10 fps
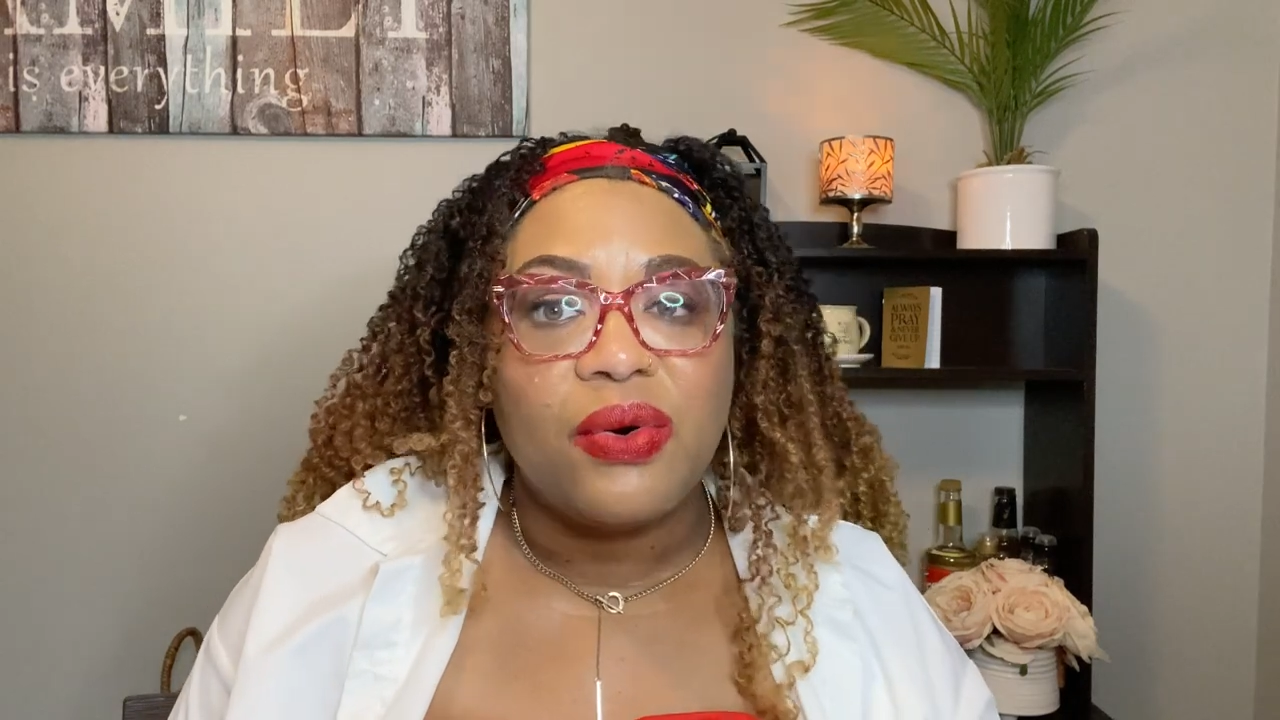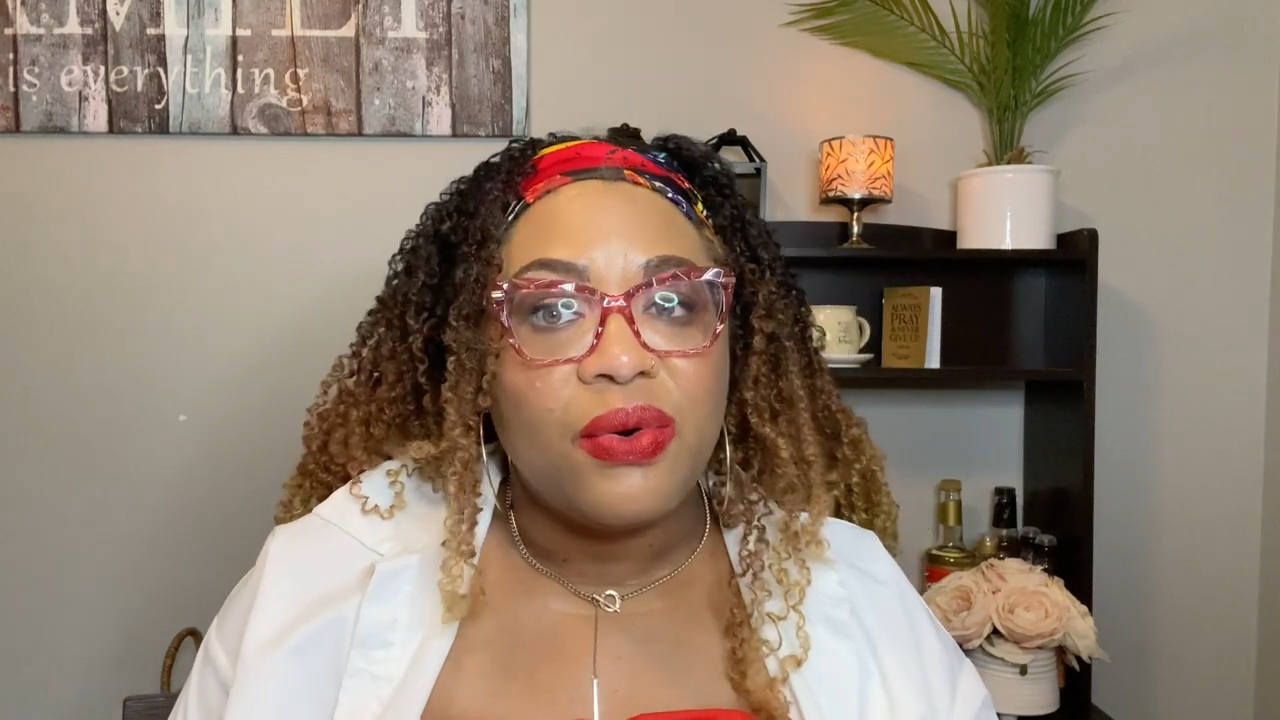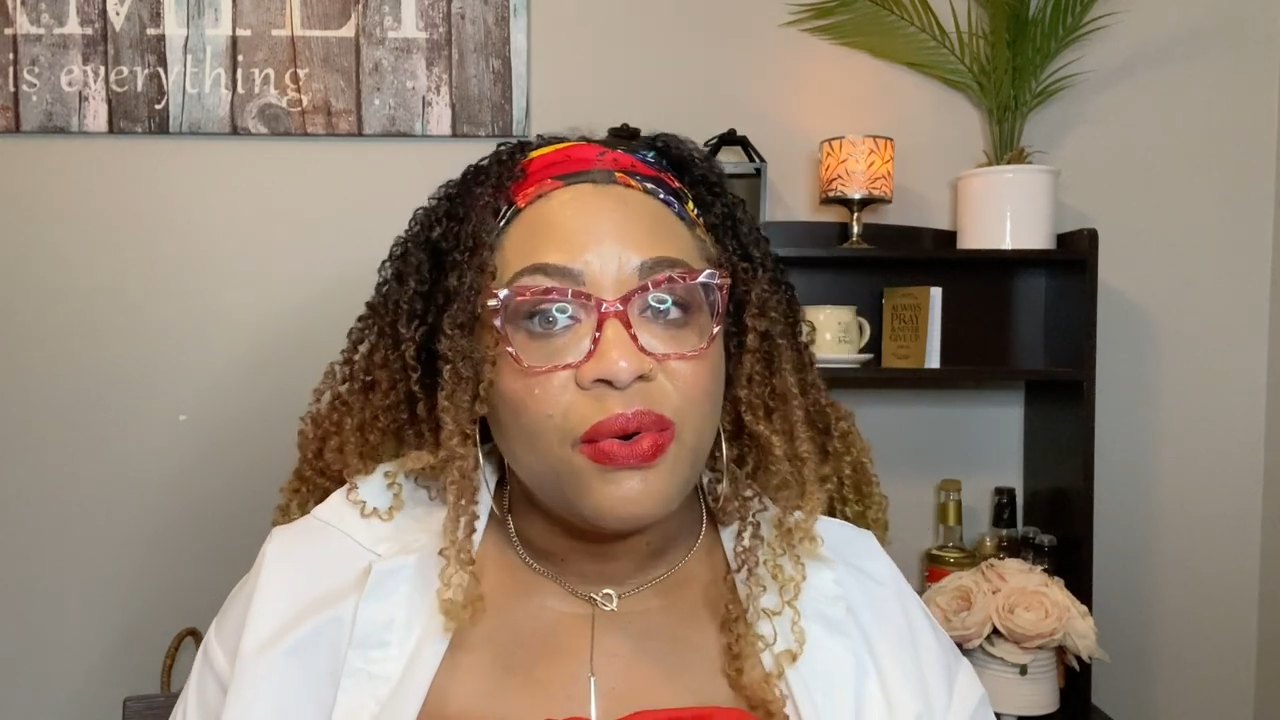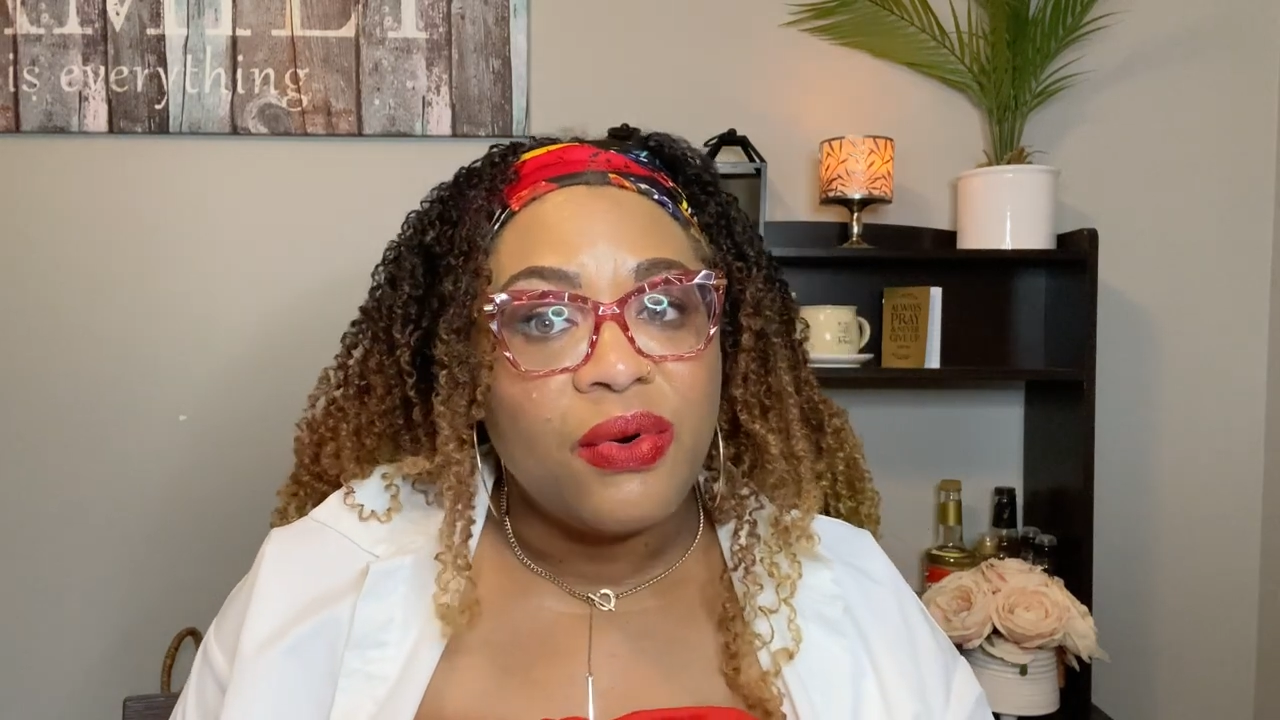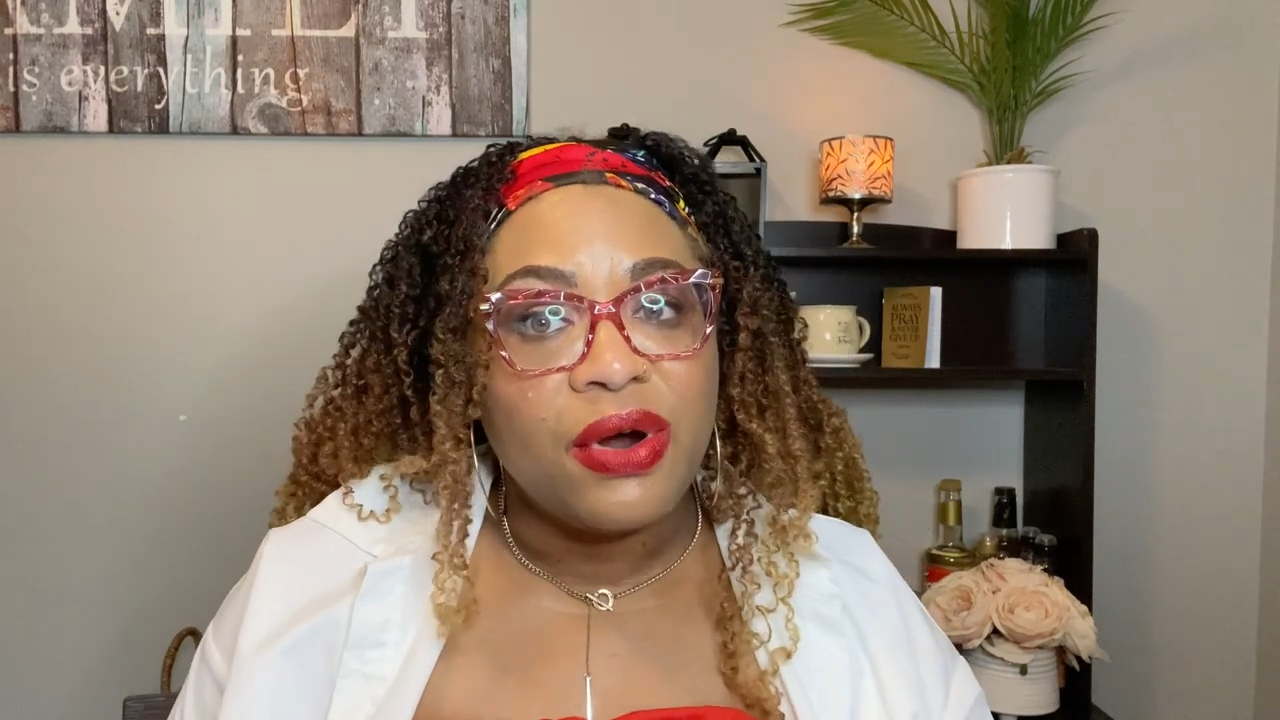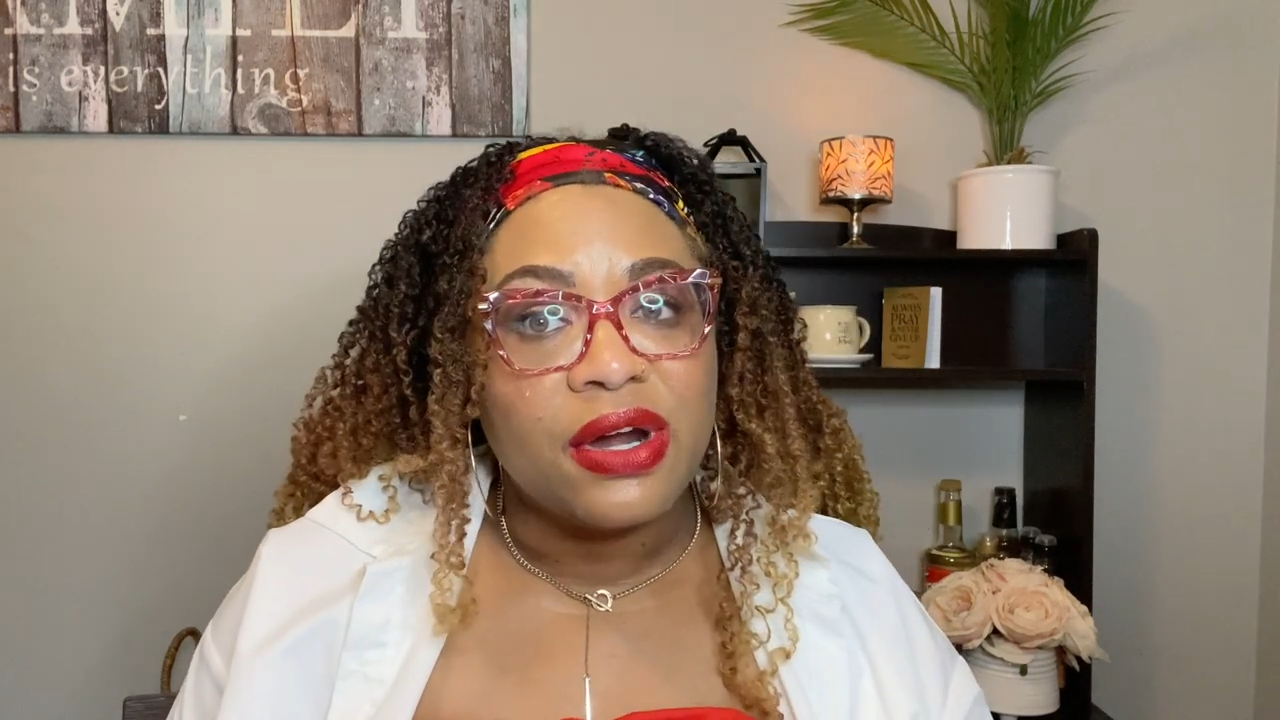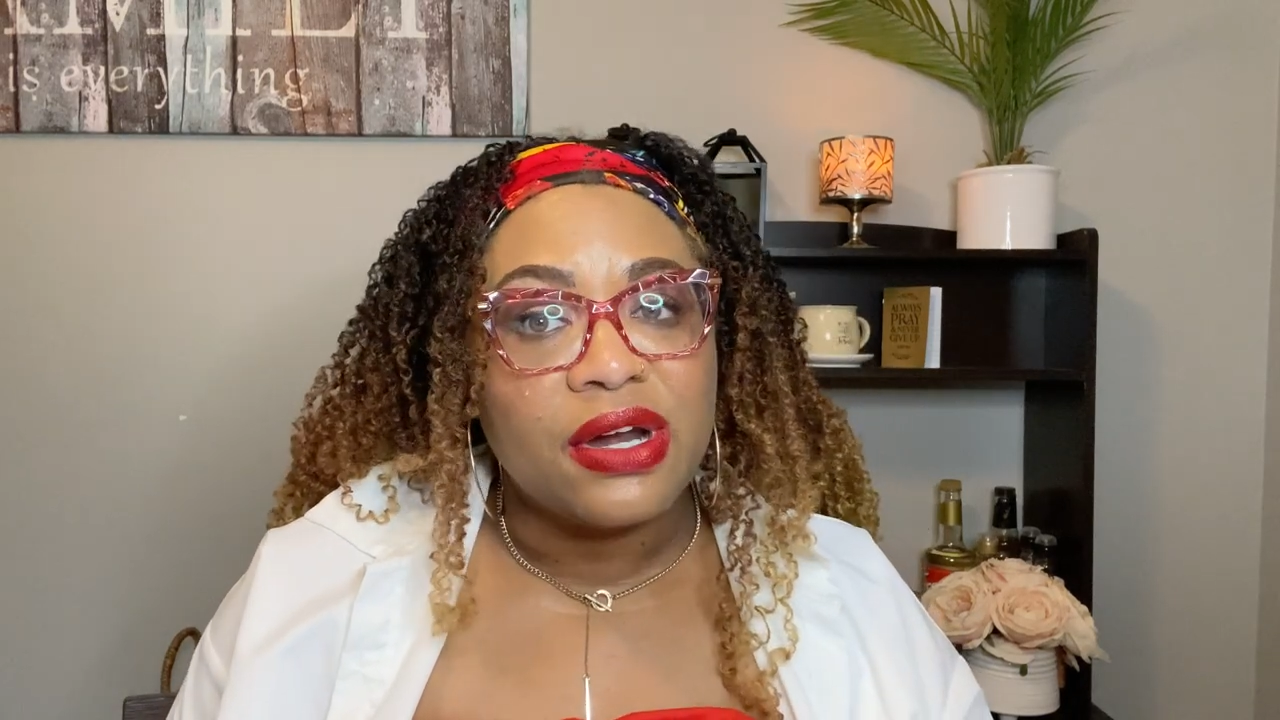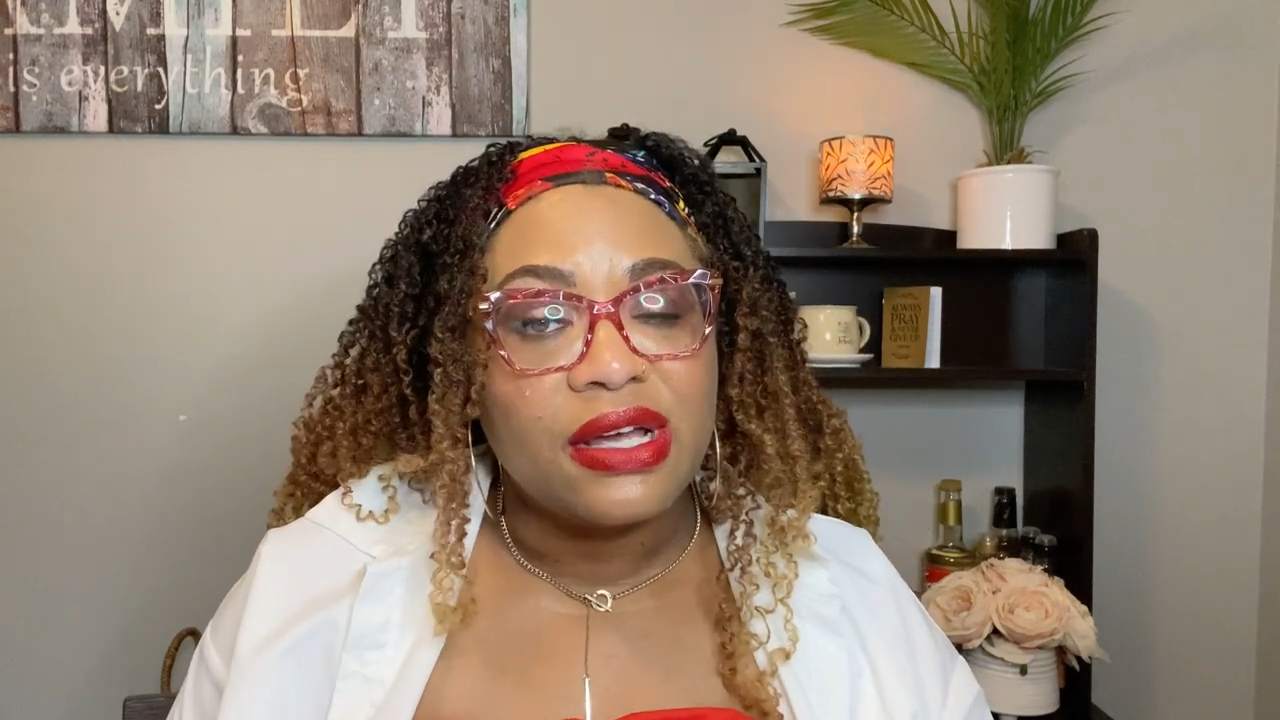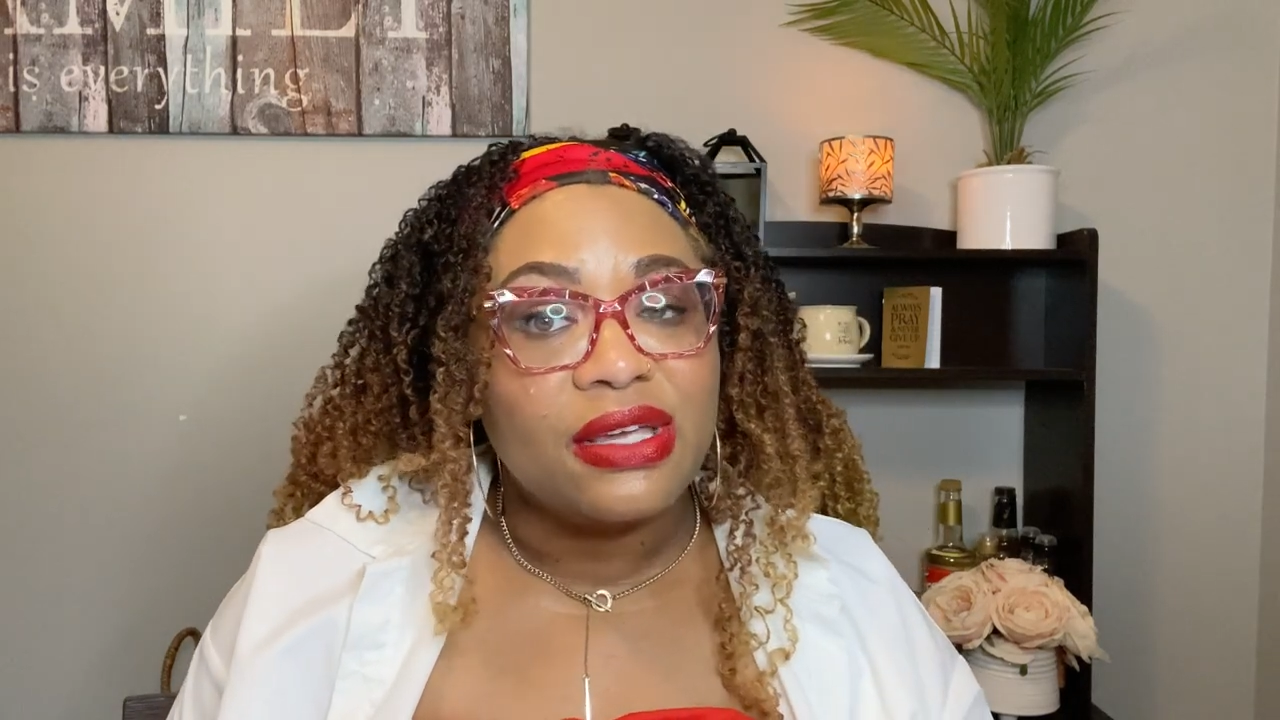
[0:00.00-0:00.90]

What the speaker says: or